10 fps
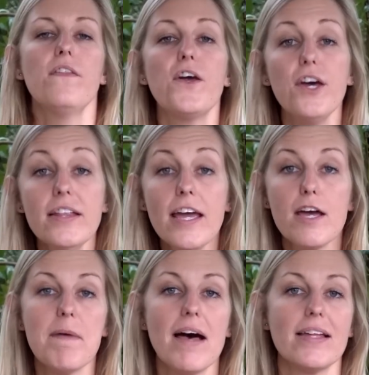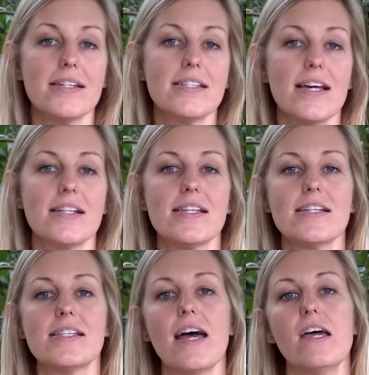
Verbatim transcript: The good thing about these tents is that